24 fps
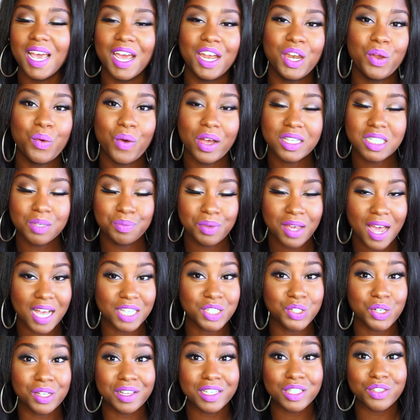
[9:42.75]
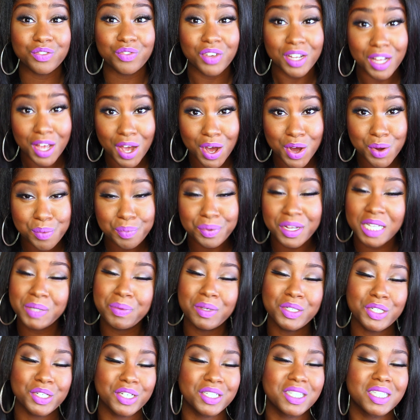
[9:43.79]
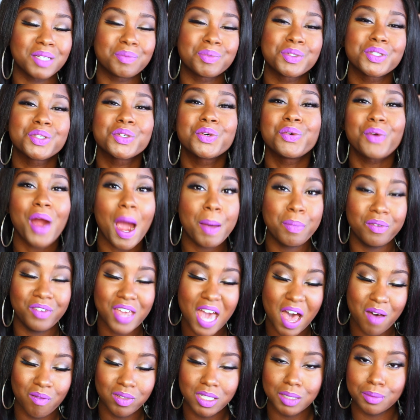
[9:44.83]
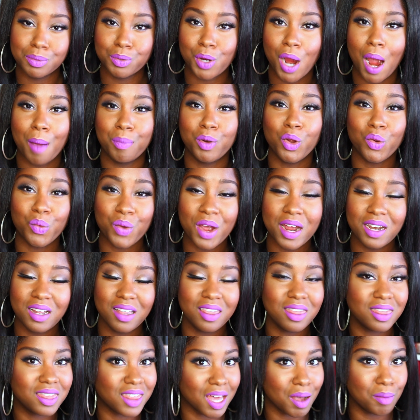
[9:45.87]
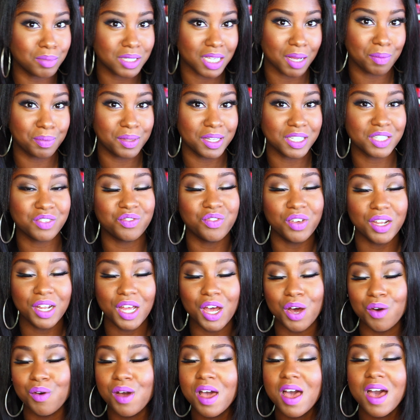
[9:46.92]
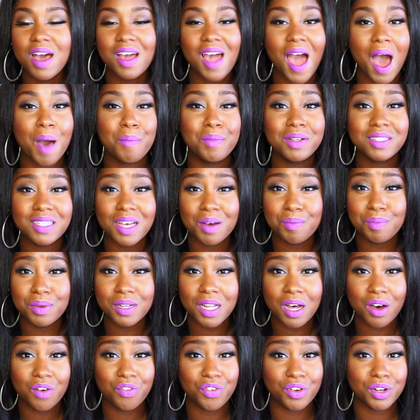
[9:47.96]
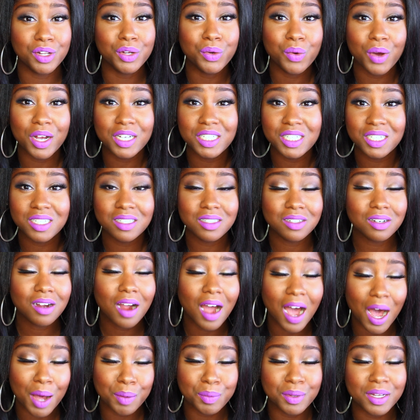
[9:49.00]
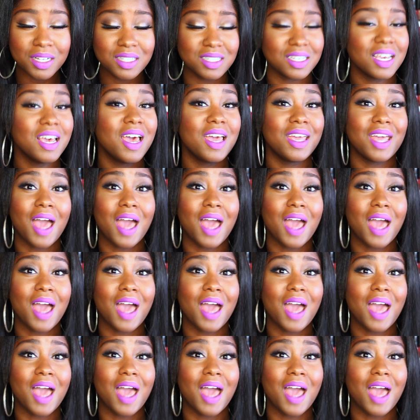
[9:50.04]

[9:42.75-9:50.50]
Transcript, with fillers: Anyway, I hope you guys enjoyed this video. Please be sure to subscribe if you haven't subscribed already. Thumbs up this video. Comment down below for any questions or comments.